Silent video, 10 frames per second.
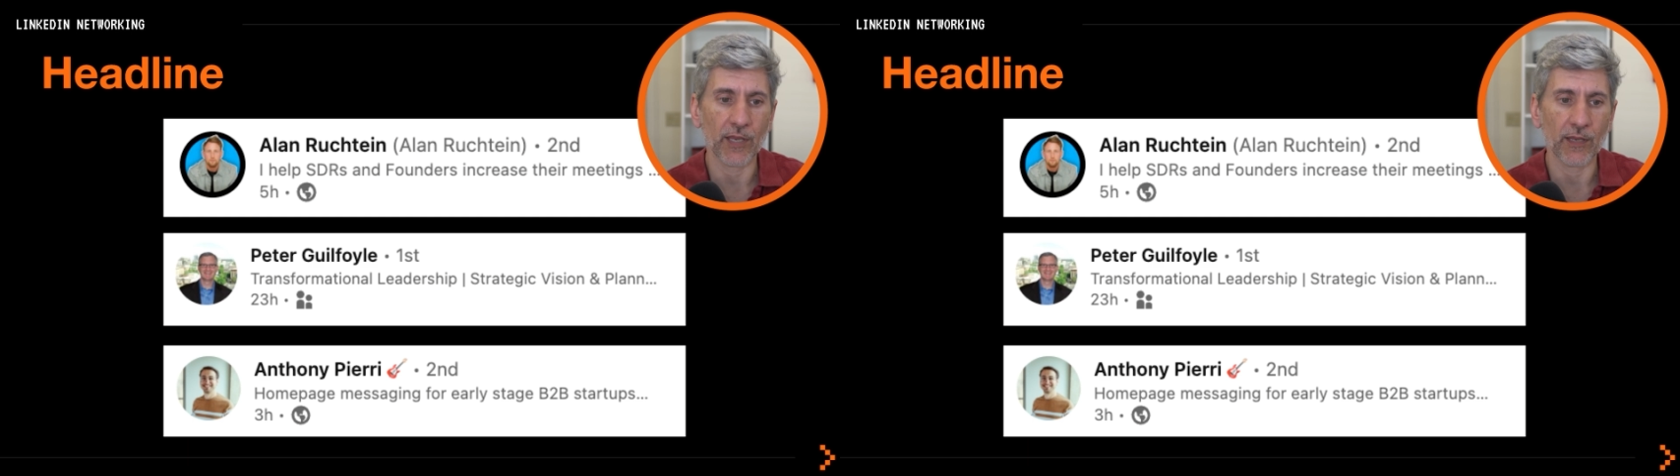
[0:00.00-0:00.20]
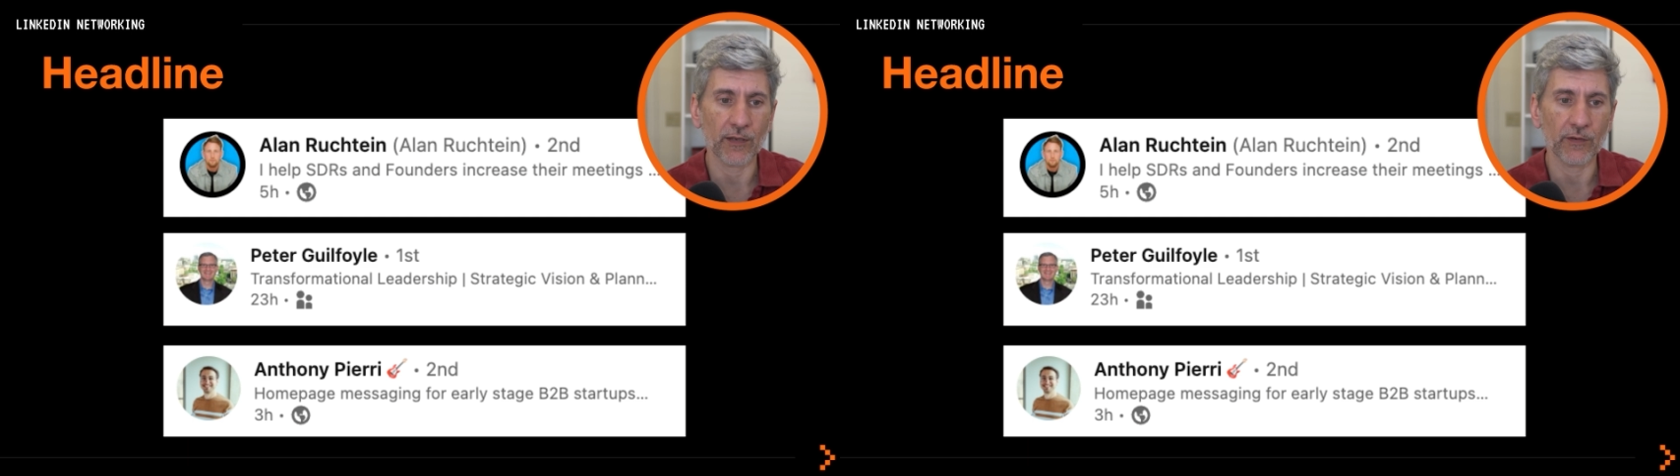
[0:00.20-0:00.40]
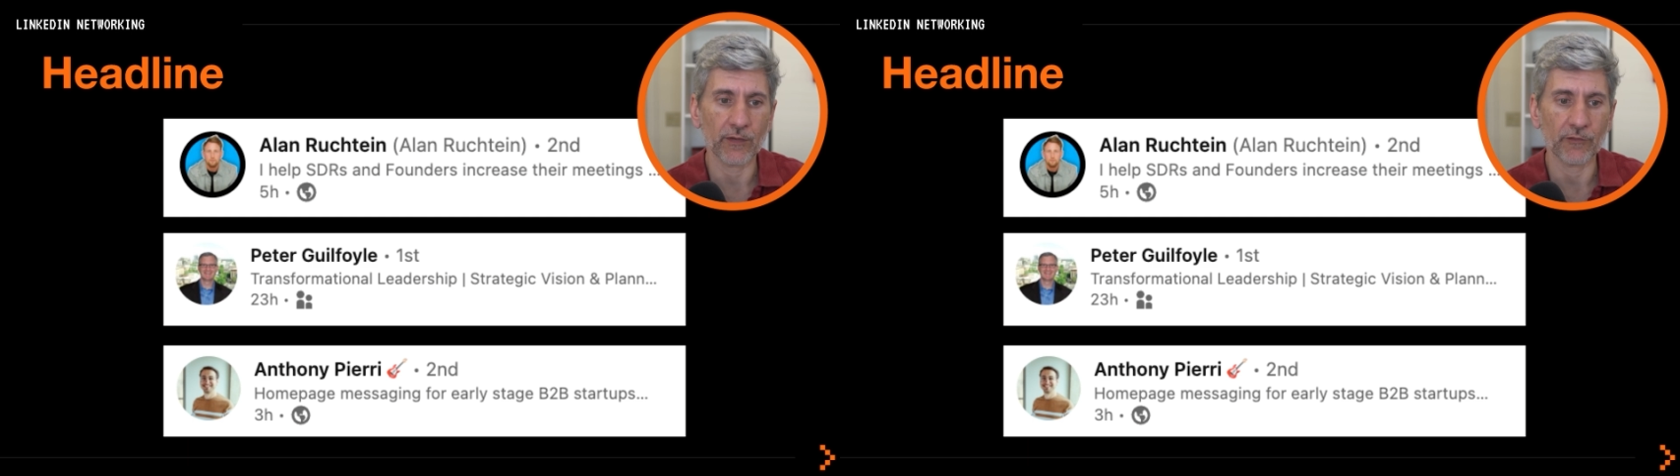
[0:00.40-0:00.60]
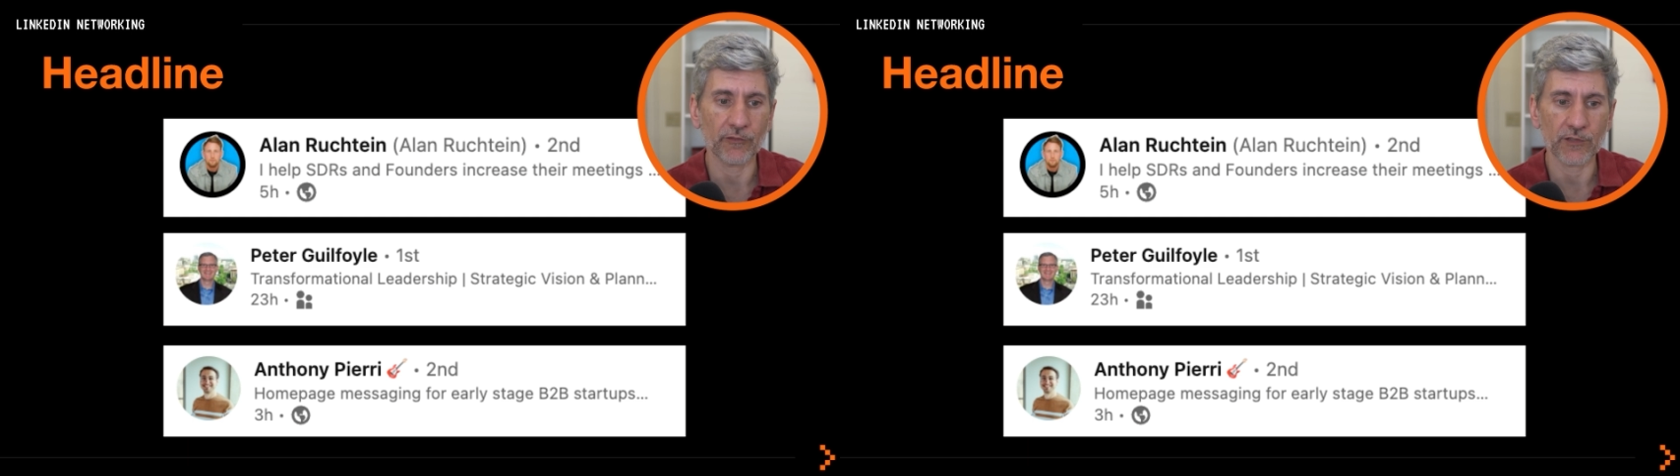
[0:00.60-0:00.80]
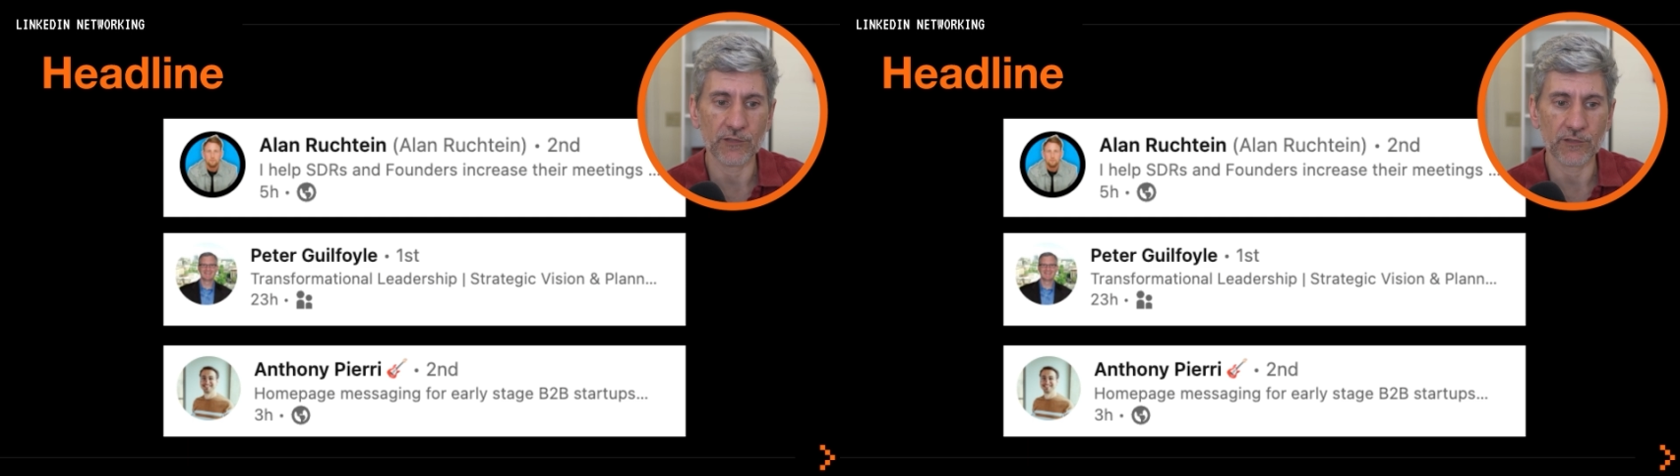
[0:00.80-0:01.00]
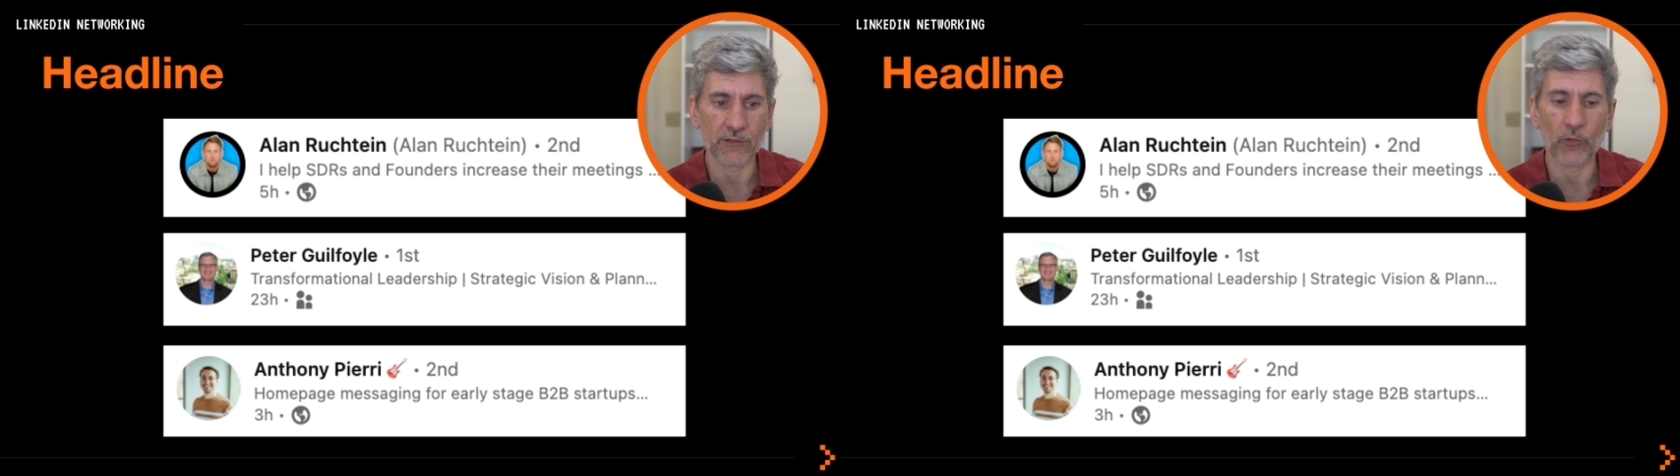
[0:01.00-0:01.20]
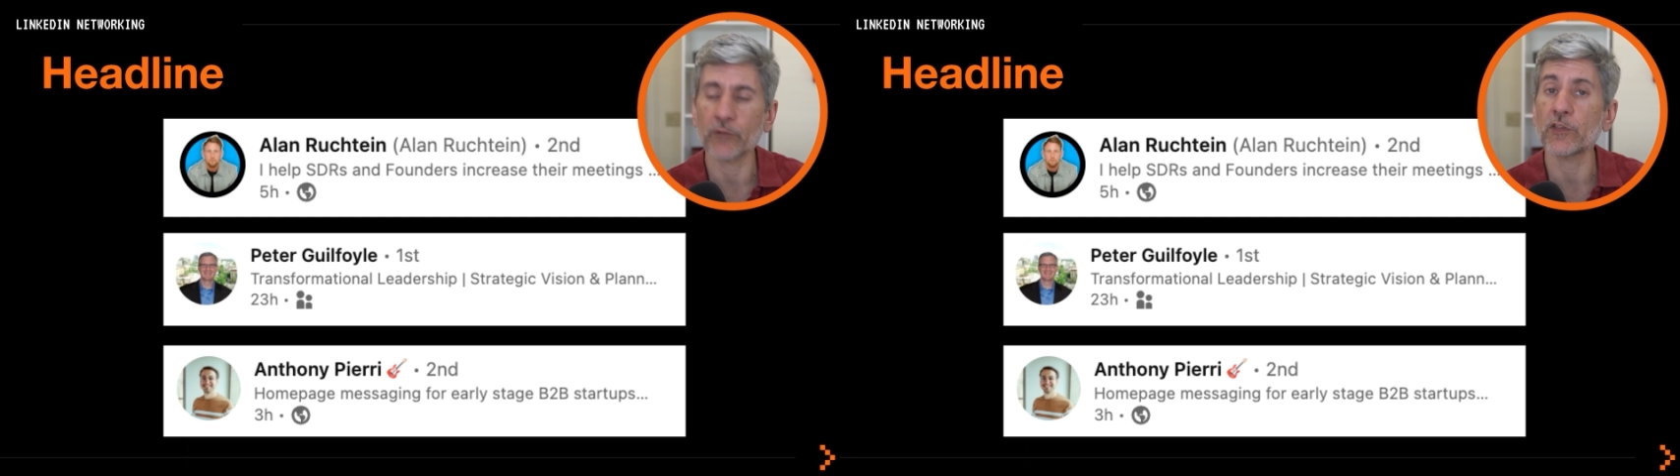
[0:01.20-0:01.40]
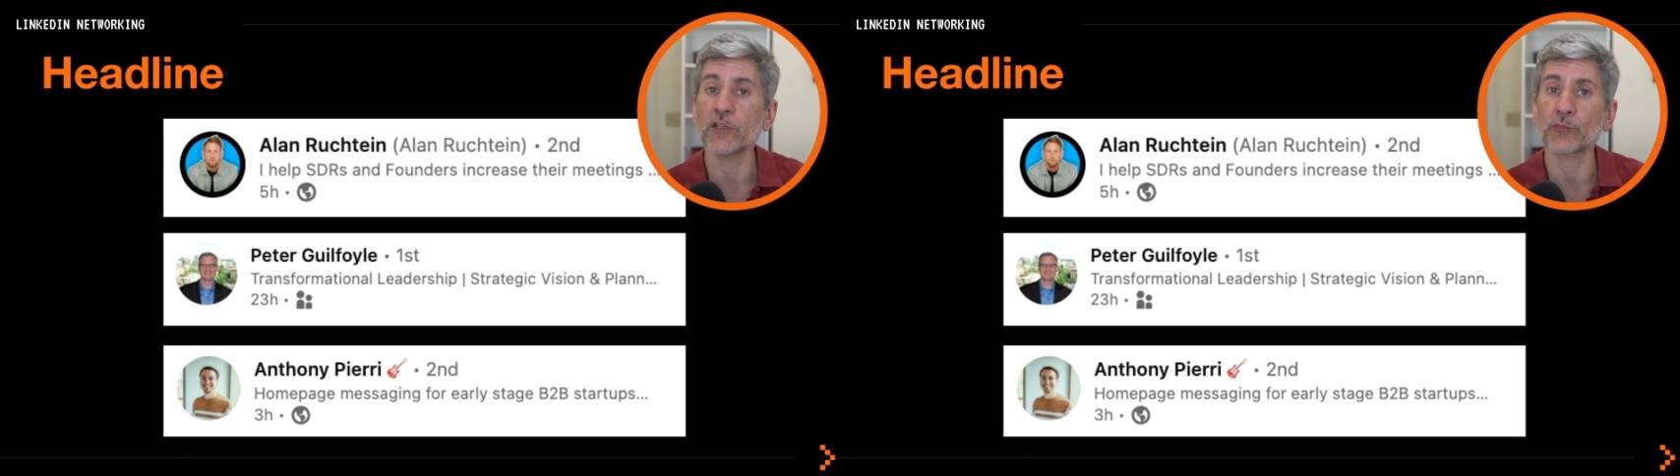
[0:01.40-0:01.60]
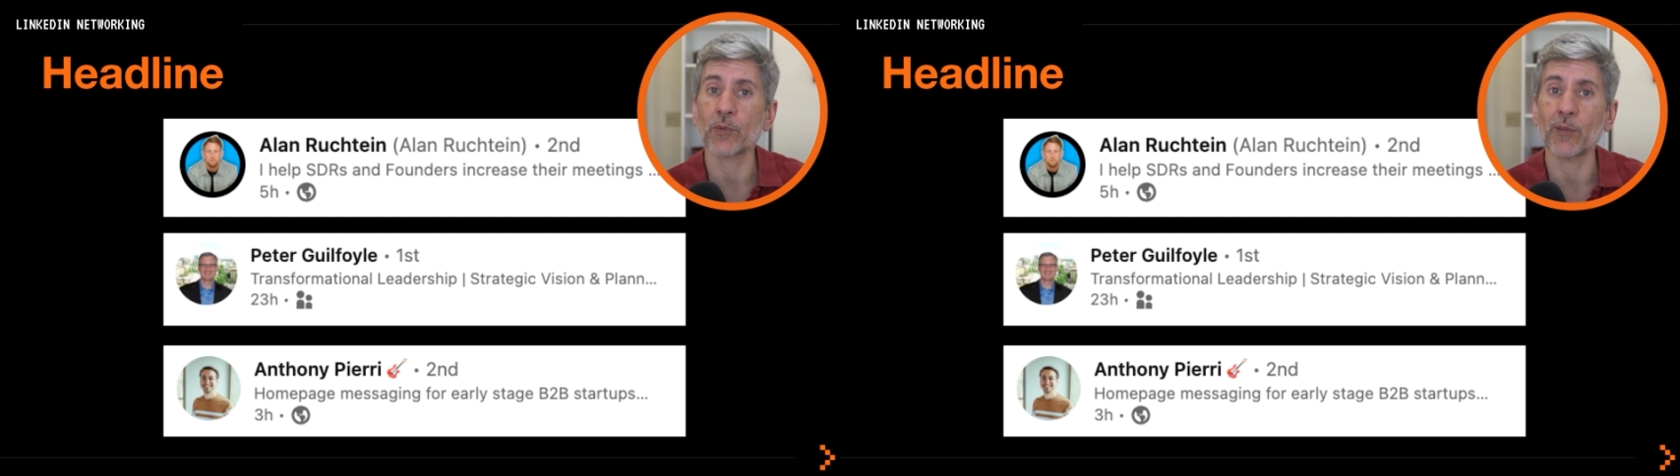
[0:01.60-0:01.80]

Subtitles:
And if one of these 3